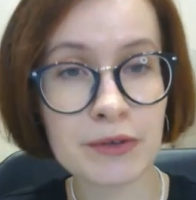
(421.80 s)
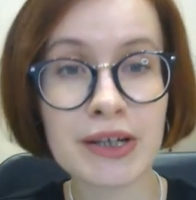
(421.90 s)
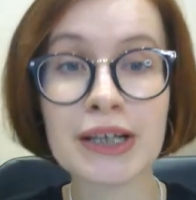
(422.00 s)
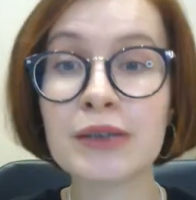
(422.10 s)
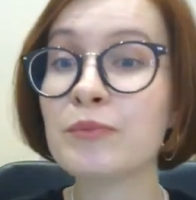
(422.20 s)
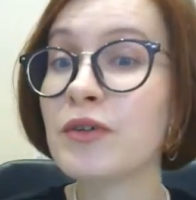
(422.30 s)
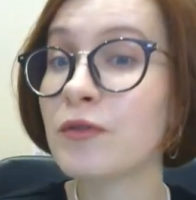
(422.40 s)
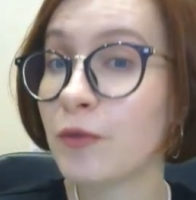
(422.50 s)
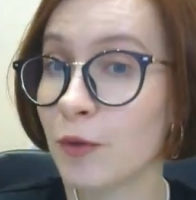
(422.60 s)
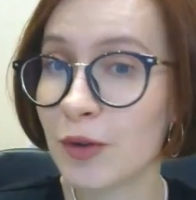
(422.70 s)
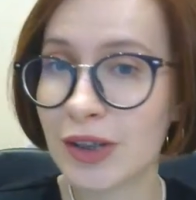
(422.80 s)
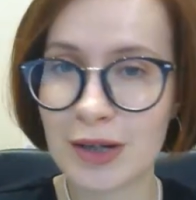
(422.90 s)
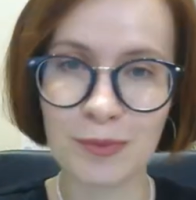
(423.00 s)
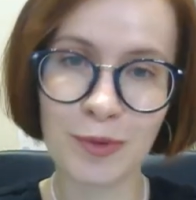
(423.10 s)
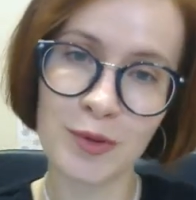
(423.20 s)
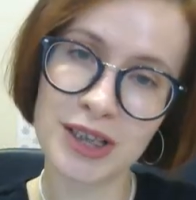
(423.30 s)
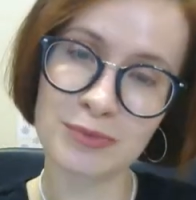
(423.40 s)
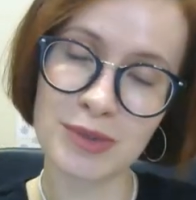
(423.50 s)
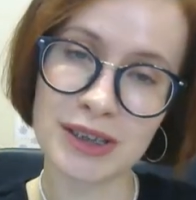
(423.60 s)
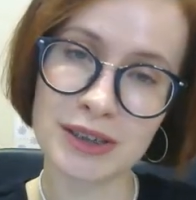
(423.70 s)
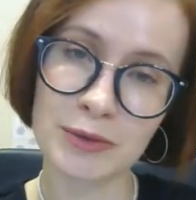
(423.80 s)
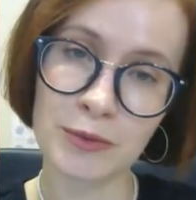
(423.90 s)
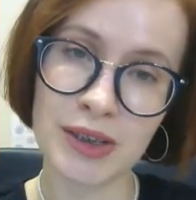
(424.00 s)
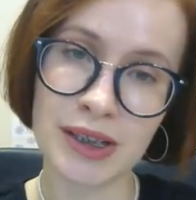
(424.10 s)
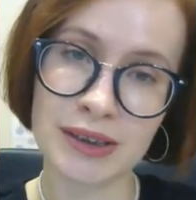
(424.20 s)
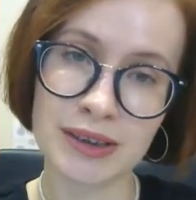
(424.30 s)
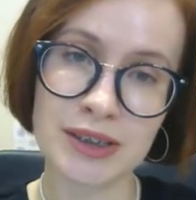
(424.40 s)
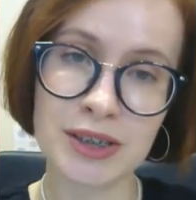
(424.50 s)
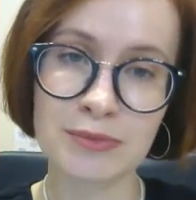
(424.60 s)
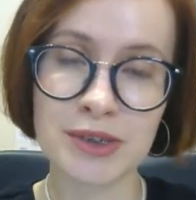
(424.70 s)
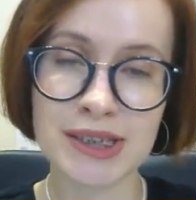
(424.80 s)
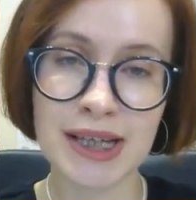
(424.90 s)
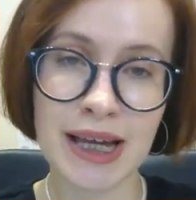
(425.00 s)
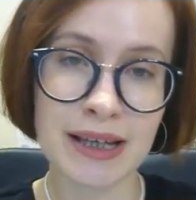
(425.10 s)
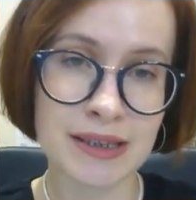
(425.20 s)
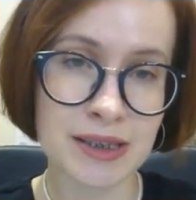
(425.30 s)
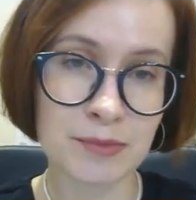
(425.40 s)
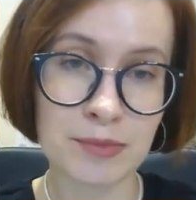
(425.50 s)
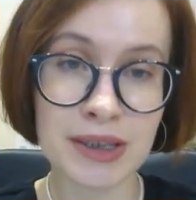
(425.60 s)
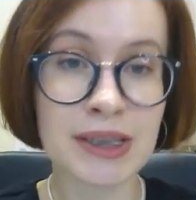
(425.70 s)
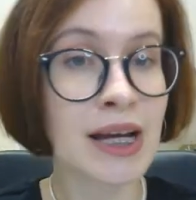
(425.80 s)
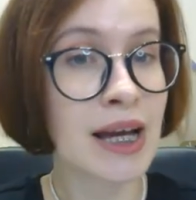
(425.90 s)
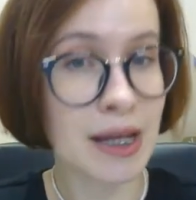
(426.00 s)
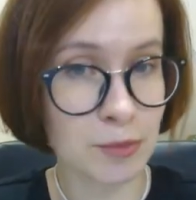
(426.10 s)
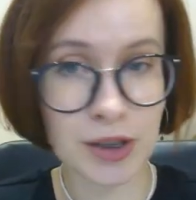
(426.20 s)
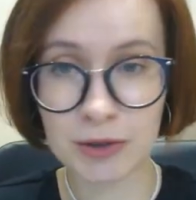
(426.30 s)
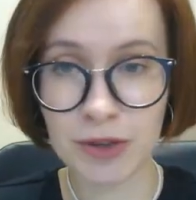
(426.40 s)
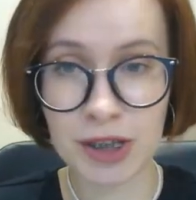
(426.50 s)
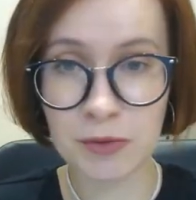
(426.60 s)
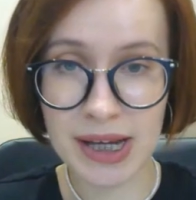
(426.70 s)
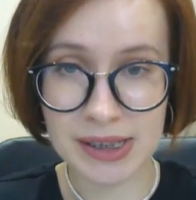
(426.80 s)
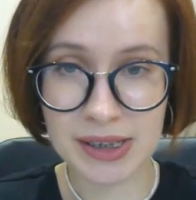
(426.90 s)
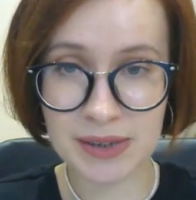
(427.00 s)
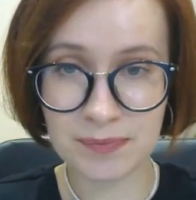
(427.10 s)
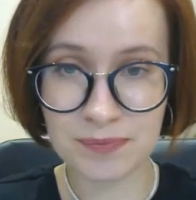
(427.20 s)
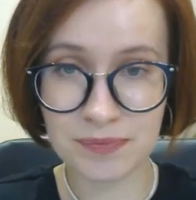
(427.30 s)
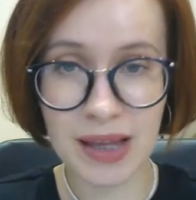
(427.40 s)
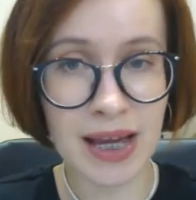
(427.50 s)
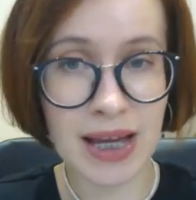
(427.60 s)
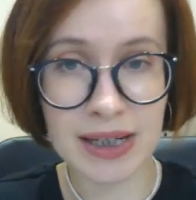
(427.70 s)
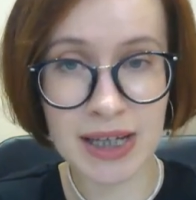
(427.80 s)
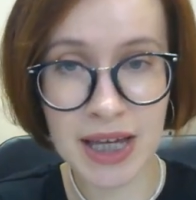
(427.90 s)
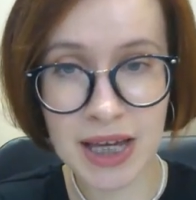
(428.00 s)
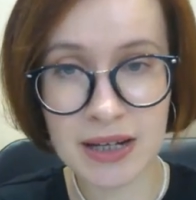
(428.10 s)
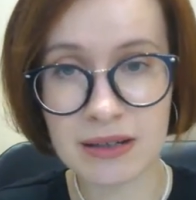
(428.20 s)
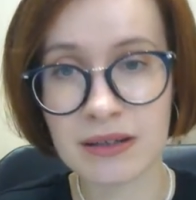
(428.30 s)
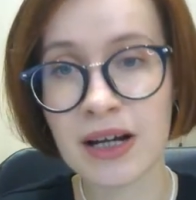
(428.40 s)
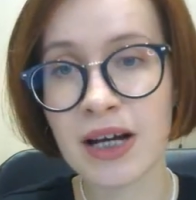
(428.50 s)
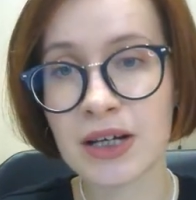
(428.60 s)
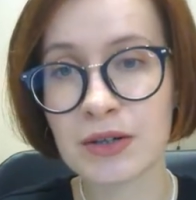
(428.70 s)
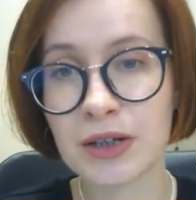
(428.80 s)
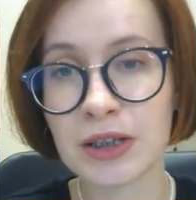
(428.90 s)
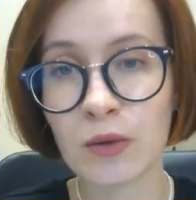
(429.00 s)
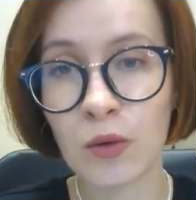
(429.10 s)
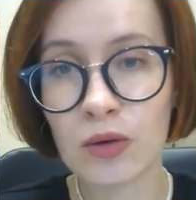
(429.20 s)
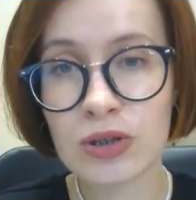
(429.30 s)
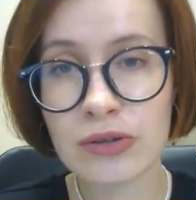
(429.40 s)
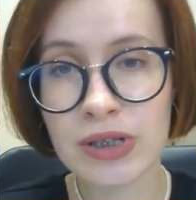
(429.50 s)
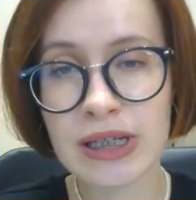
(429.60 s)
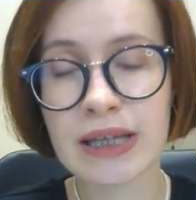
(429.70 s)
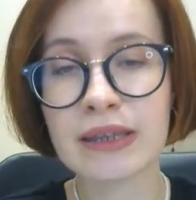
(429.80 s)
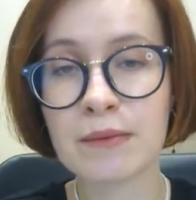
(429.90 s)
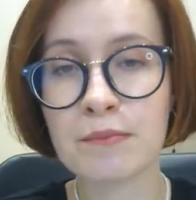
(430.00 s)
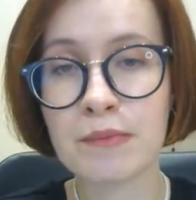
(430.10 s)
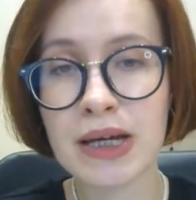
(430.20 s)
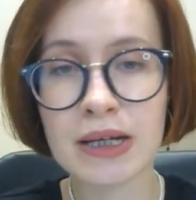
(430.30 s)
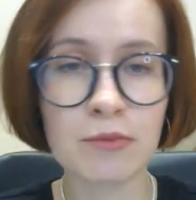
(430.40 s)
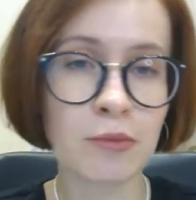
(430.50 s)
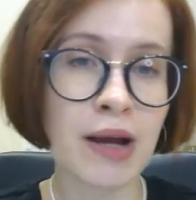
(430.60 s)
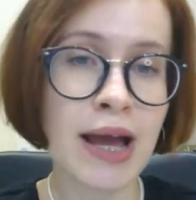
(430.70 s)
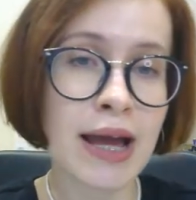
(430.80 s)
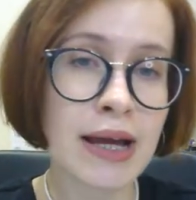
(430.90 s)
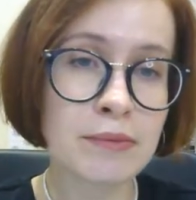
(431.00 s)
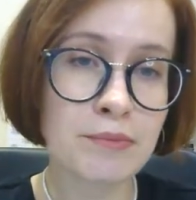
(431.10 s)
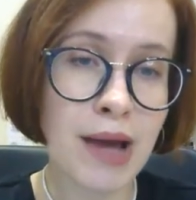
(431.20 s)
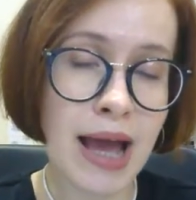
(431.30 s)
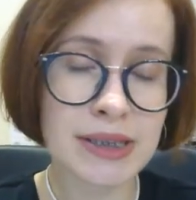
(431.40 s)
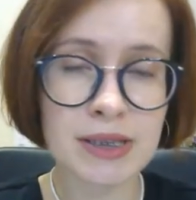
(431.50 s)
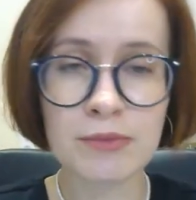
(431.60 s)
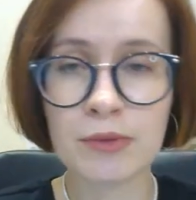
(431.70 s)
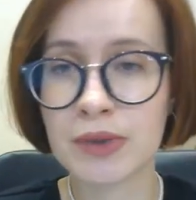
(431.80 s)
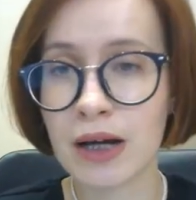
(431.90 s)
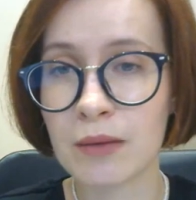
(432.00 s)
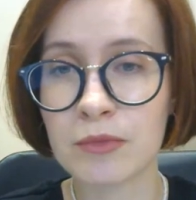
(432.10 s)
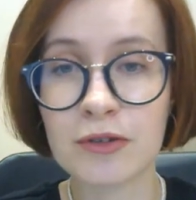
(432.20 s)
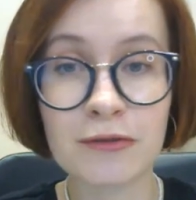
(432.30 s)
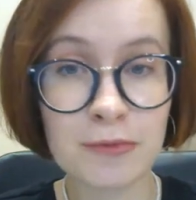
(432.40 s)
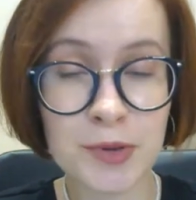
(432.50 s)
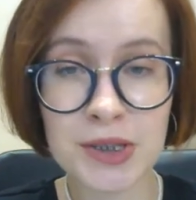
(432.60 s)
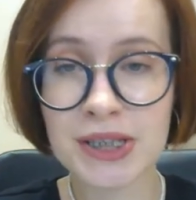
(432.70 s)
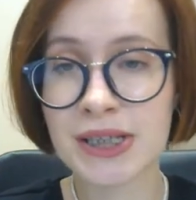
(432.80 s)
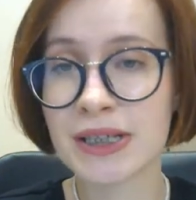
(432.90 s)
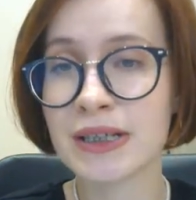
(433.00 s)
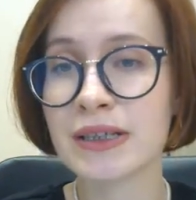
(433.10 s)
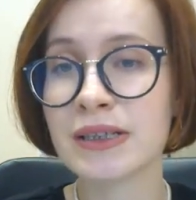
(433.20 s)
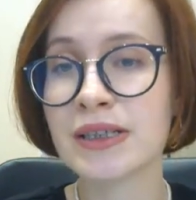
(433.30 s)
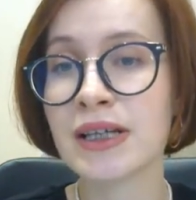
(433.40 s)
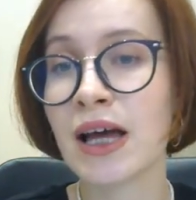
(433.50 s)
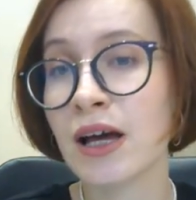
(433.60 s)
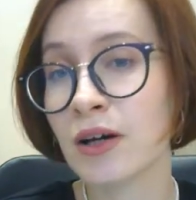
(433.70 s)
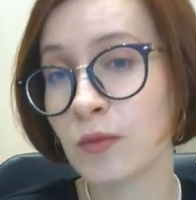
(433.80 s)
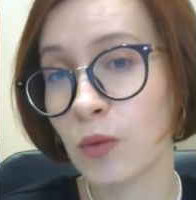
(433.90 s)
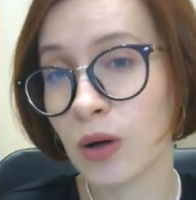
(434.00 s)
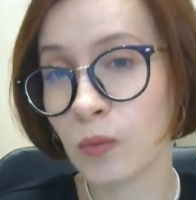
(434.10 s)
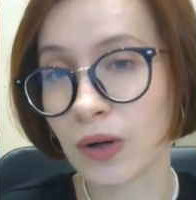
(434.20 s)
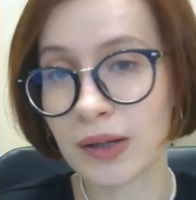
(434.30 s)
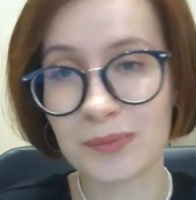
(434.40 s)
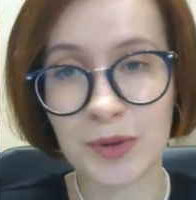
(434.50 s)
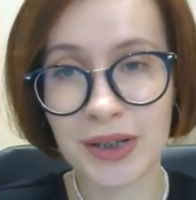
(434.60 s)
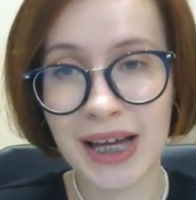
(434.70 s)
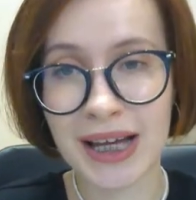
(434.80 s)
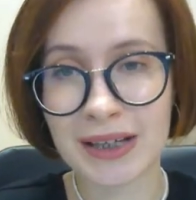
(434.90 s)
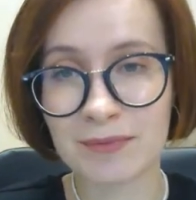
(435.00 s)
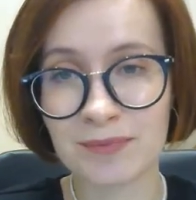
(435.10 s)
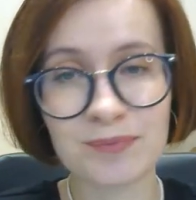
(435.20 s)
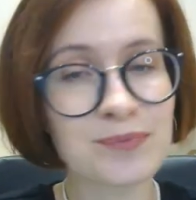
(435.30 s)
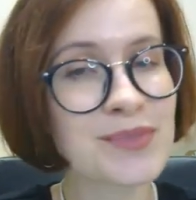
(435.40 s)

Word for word: period before the appointment when customers can submit a booking request. And here you can also set the minimum and maximum number of persons for one booking.